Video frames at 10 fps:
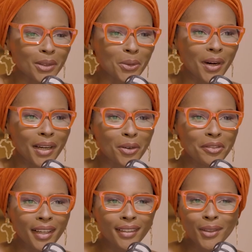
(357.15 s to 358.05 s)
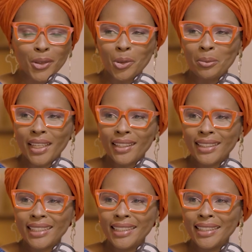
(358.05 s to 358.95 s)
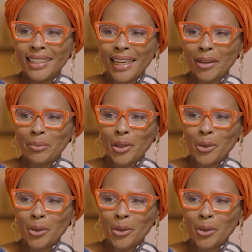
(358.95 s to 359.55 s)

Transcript: required of us is to make tea and be